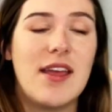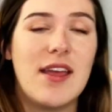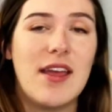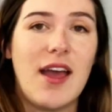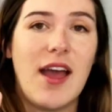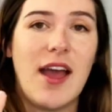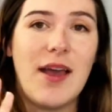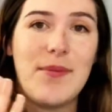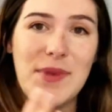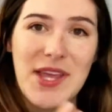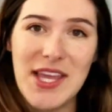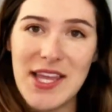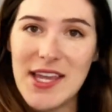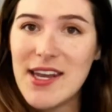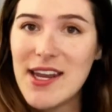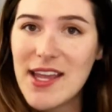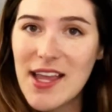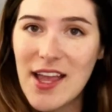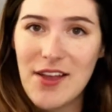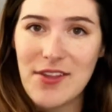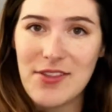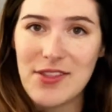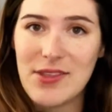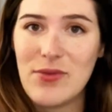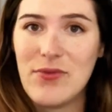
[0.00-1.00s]
I'm eating
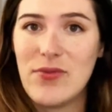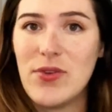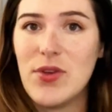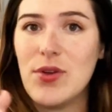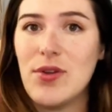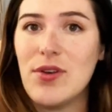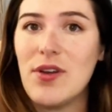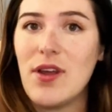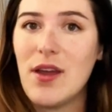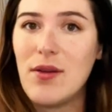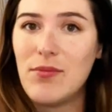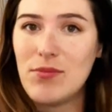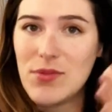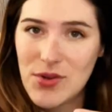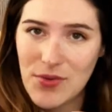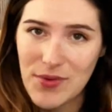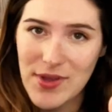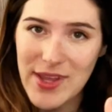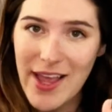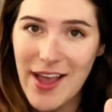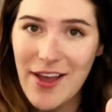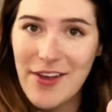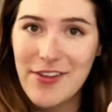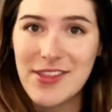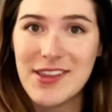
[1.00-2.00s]
healthy food. I'm
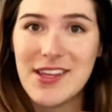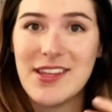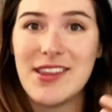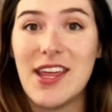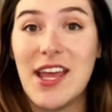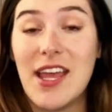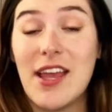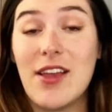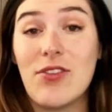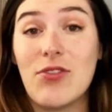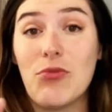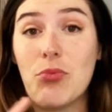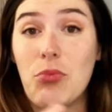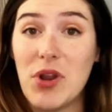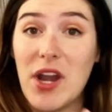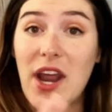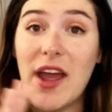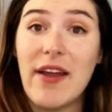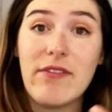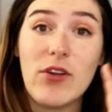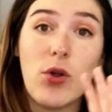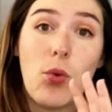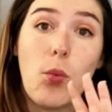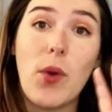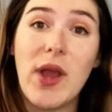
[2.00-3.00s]
doing healthy things.
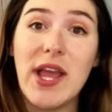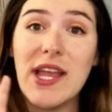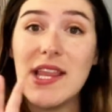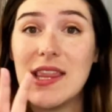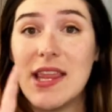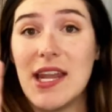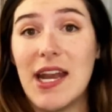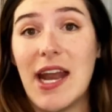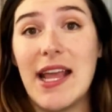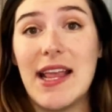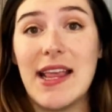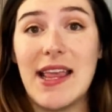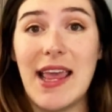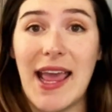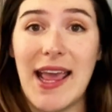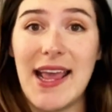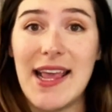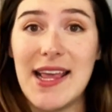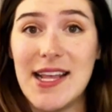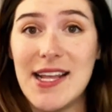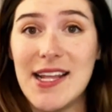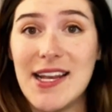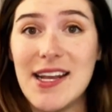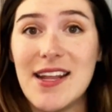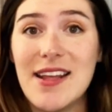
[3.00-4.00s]
Whatever weight that I
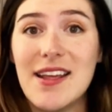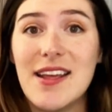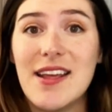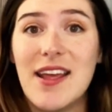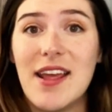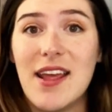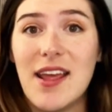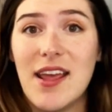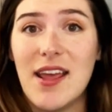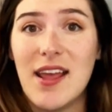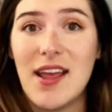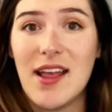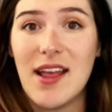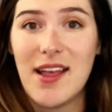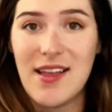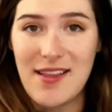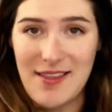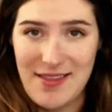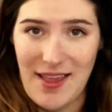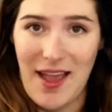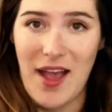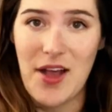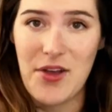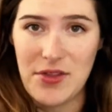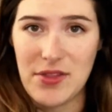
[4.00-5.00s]
gain
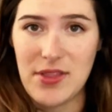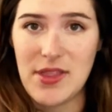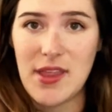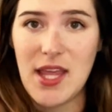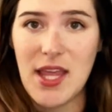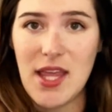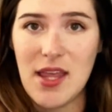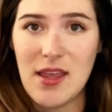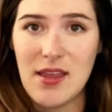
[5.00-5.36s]
is healthy.